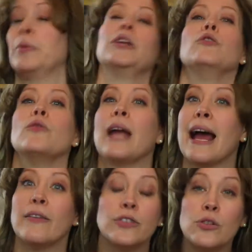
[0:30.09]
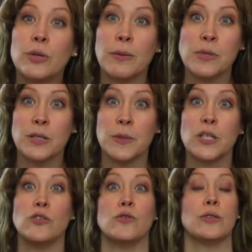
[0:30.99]
but you don't have to do it up to
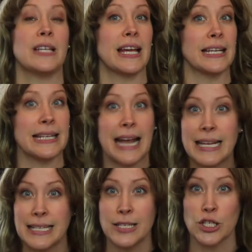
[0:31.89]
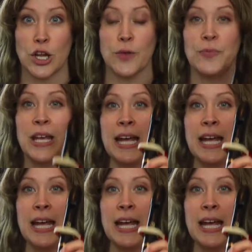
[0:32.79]
speed. You take it nice and slow.